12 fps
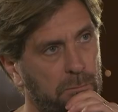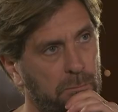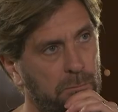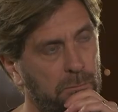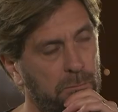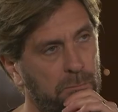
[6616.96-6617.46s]
go
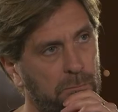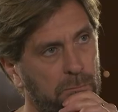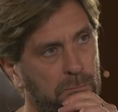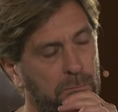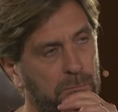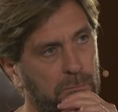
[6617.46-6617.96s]
into all the
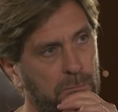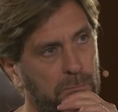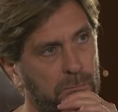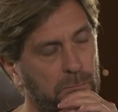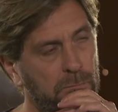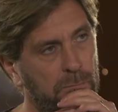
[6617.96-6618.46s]

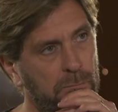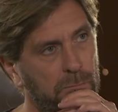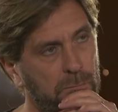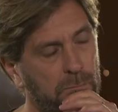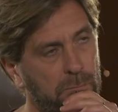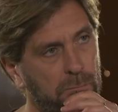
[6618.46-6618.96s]
details in the
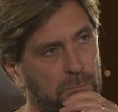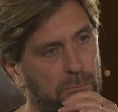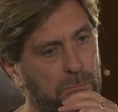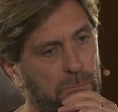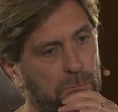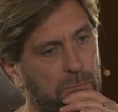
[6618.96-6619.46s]
museum, all
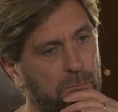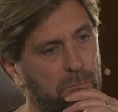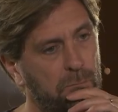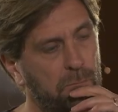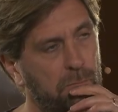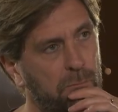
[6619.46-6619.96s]

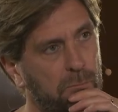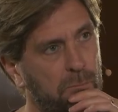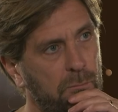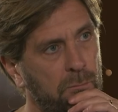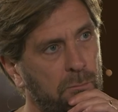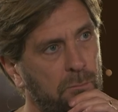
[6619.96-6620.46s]
the how you
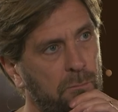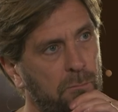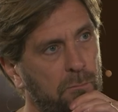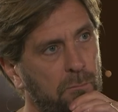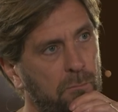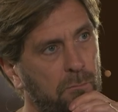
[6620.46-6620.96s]
portray all the
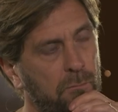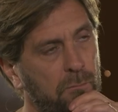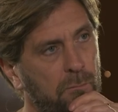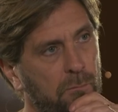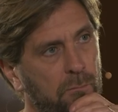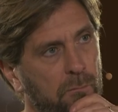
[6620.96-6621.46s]
little
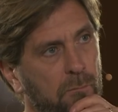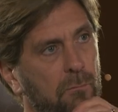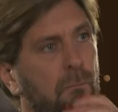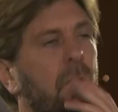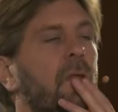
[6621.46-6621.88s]
parts of the